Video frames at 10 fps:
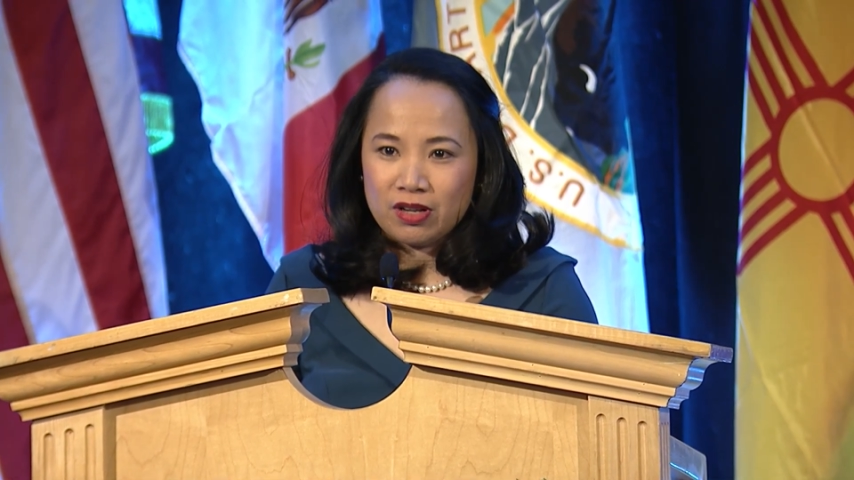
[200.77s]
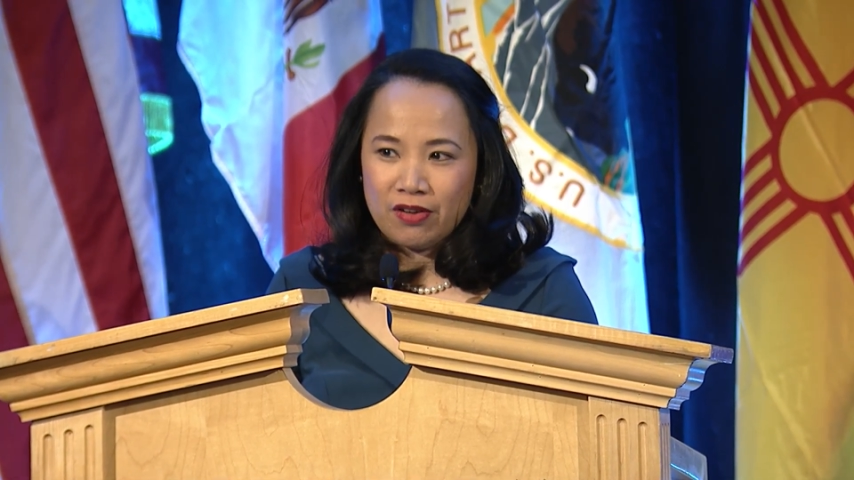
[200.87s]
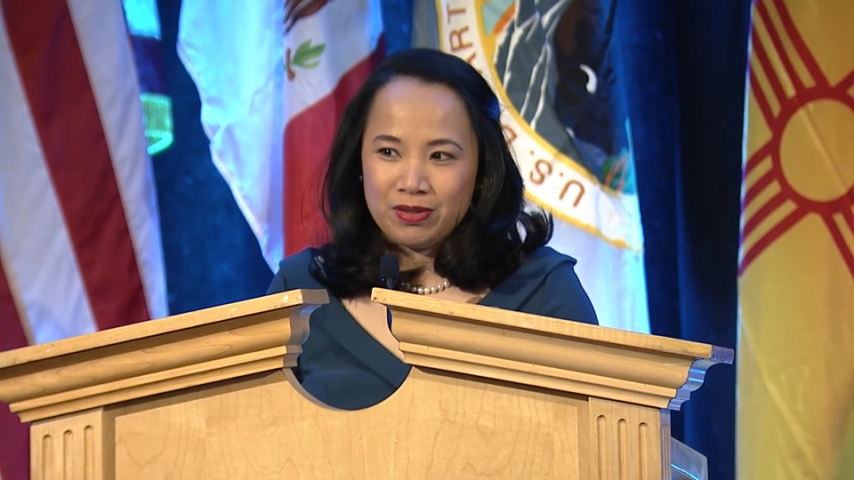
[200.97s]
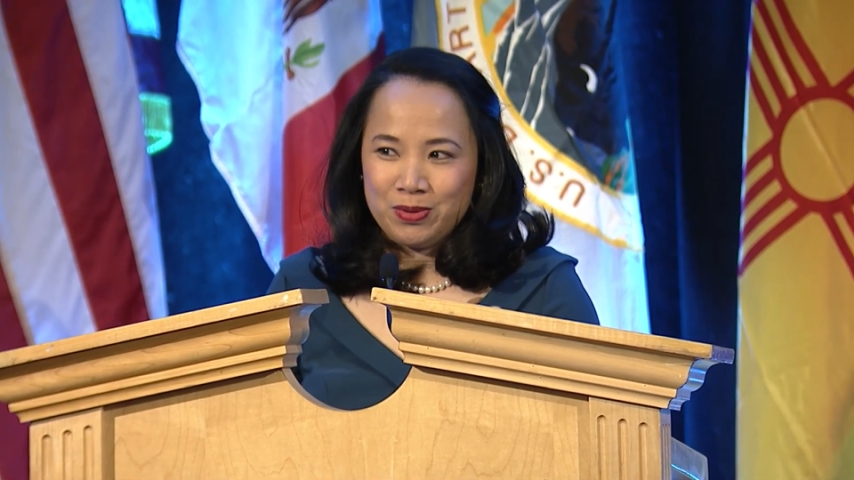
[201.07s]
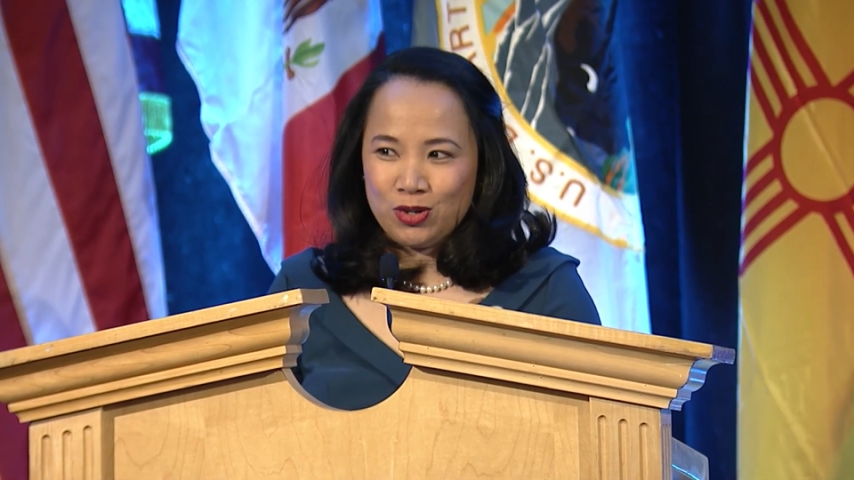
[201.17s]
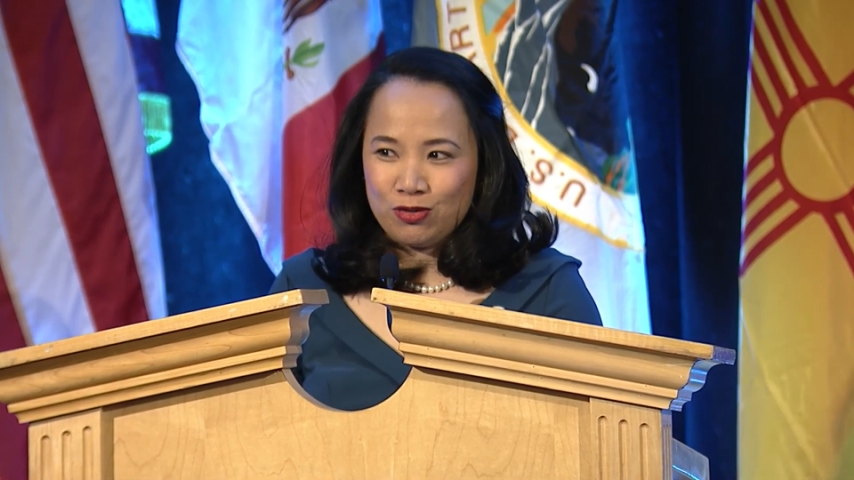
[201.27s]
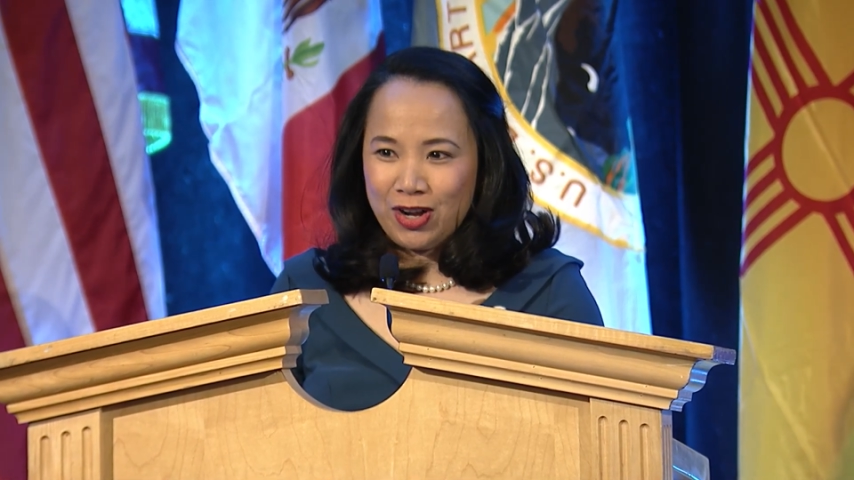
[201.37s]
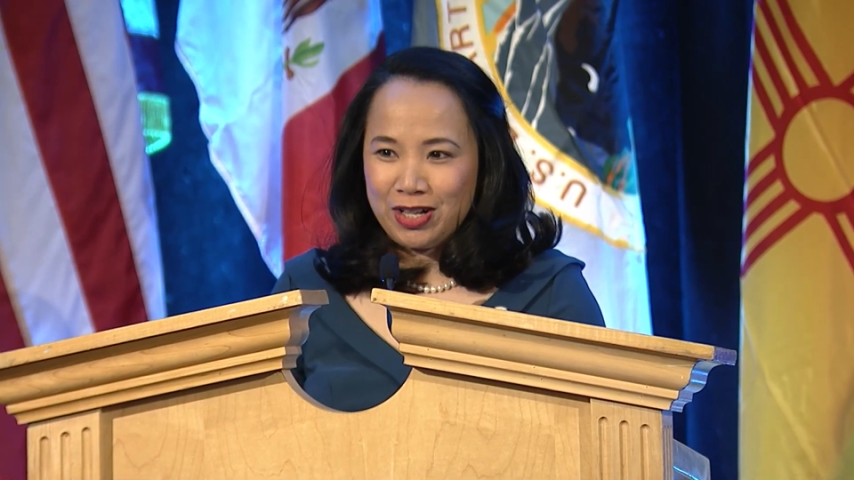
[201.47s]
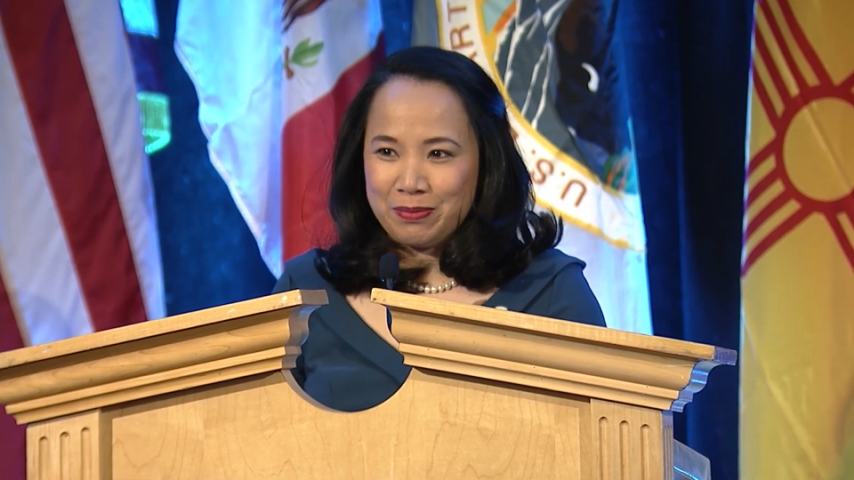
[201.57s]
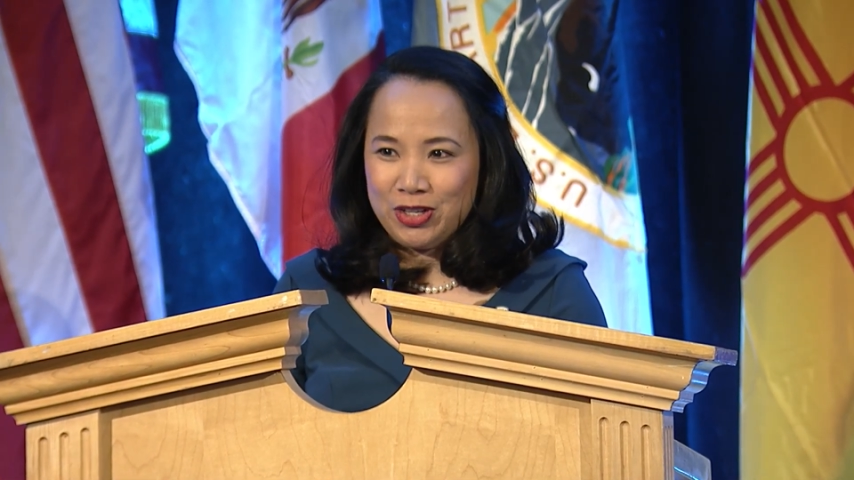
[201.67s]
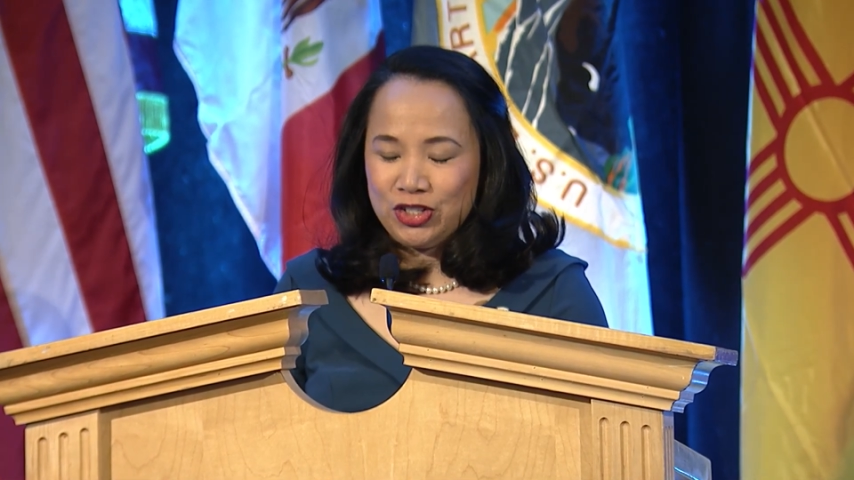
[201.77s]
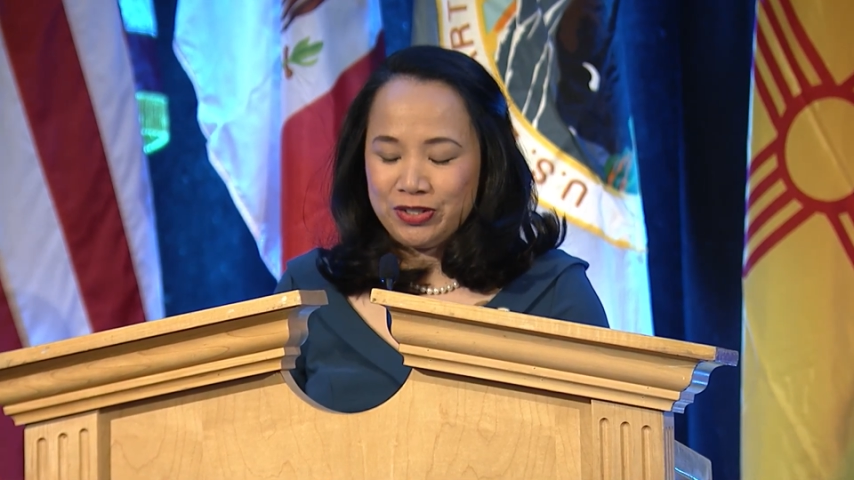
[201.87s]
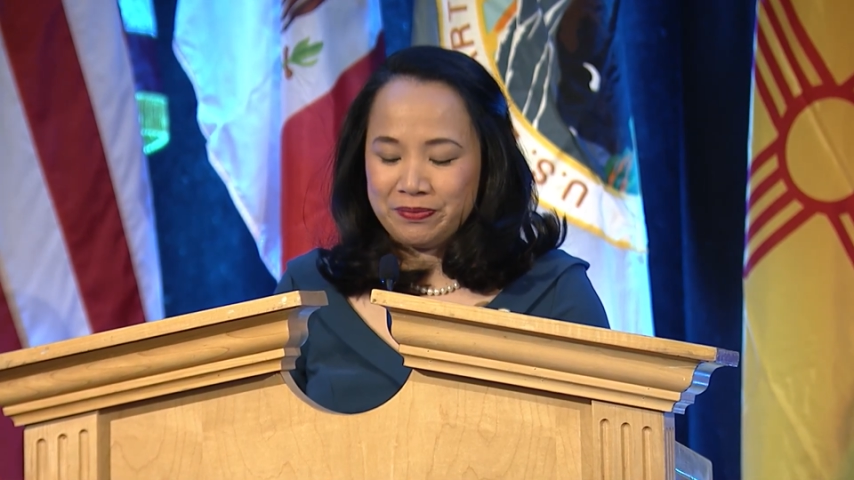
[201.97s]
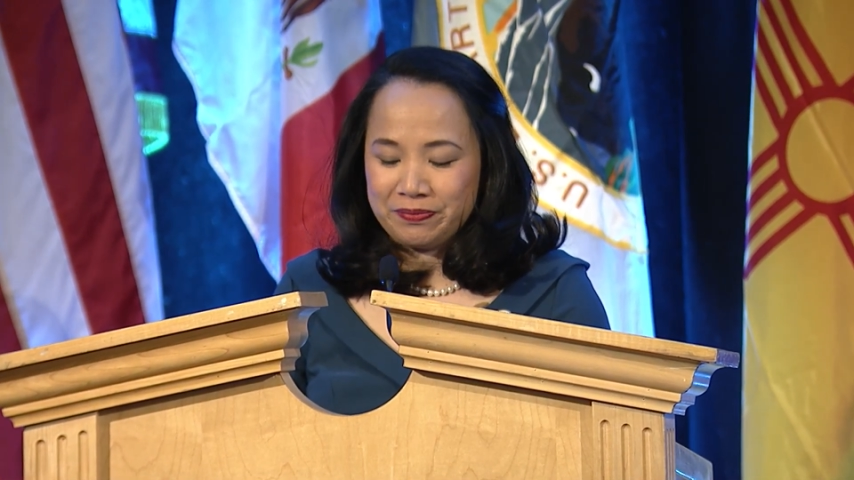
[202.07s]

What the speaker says: of the Bureau of Reclamation.